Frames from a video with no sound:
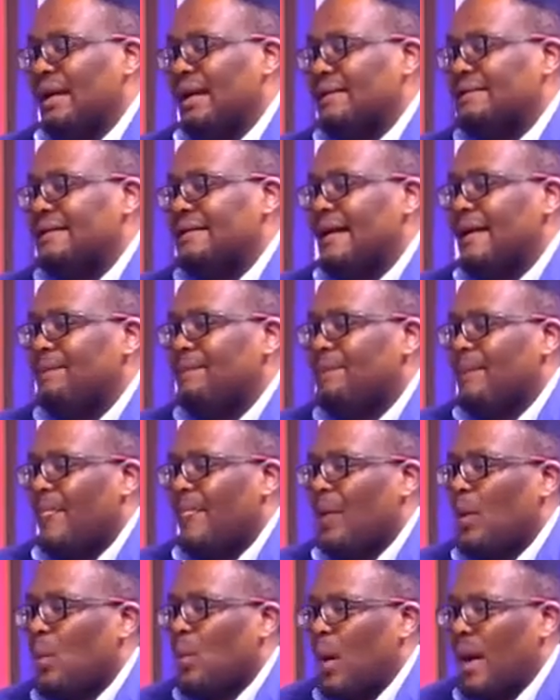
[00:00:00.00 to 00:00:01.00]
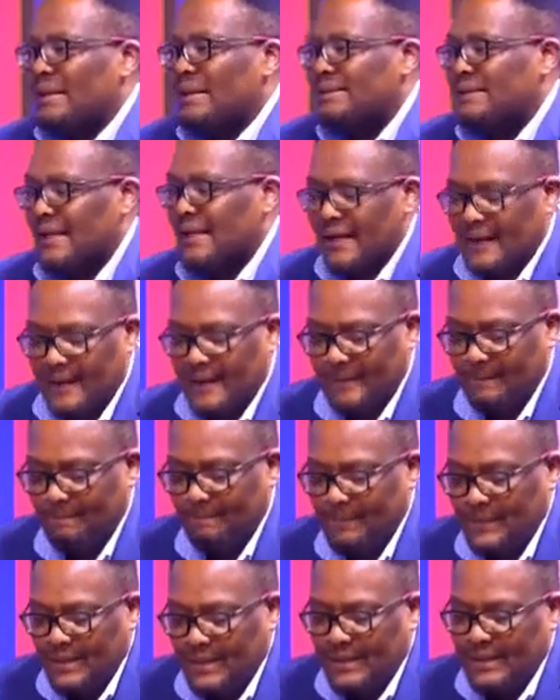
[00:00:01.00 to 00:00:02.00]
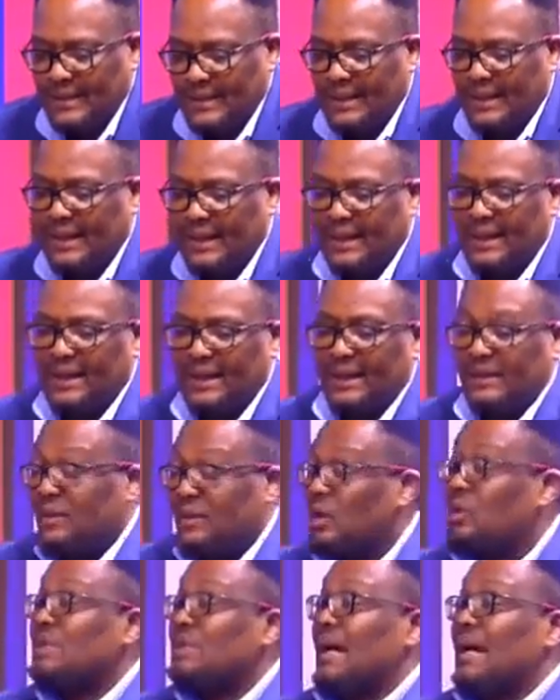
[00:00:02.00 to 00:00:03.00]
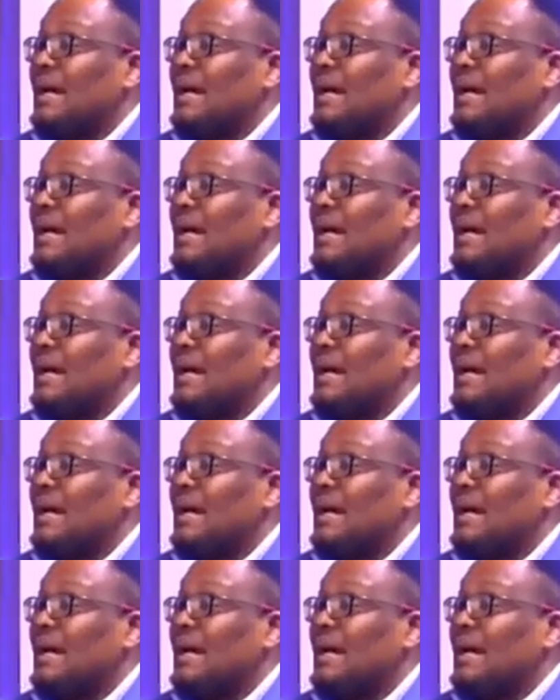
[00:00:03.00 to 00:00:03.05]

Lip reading: at what Dr.